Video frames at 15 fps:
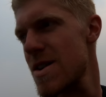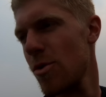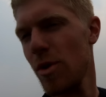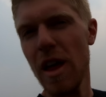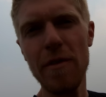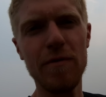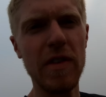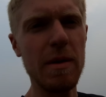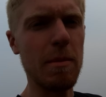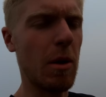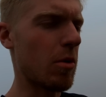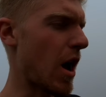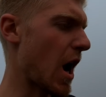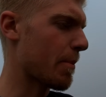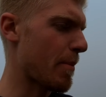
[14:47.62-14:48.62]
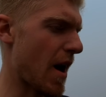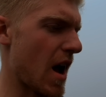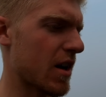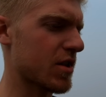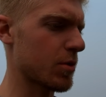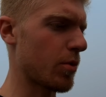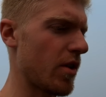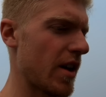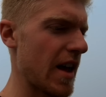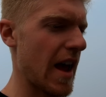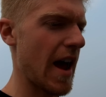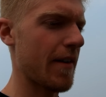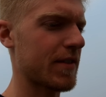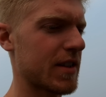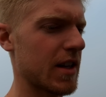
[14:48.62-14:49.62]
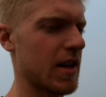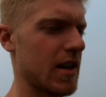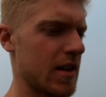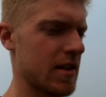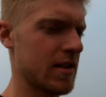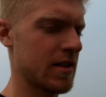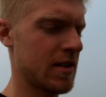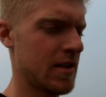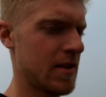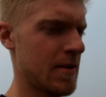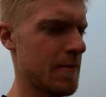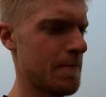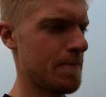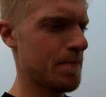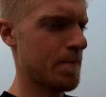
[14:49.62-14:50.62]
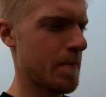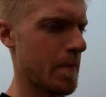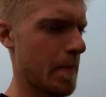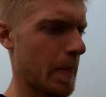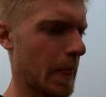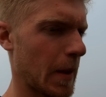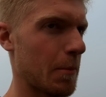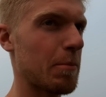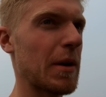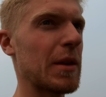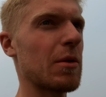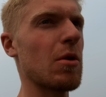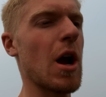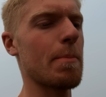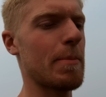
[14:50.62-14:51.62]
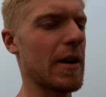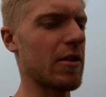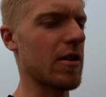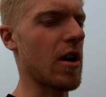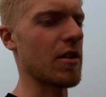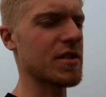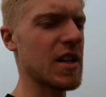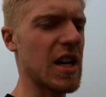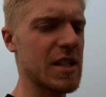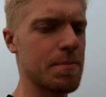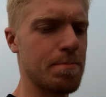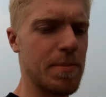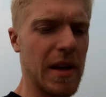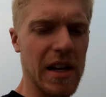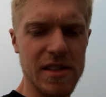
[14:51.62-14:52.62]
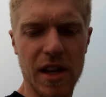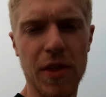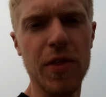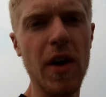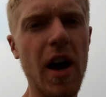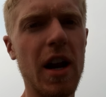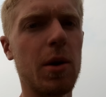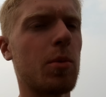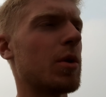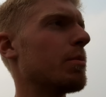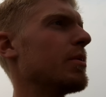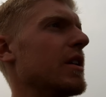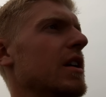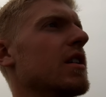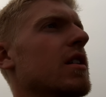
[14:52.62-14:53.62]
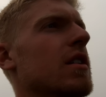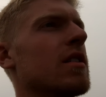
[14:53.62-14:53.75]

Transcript: Will that fit my rock box or will I have to bring the rock picker out? It's not as big as I thought it would be.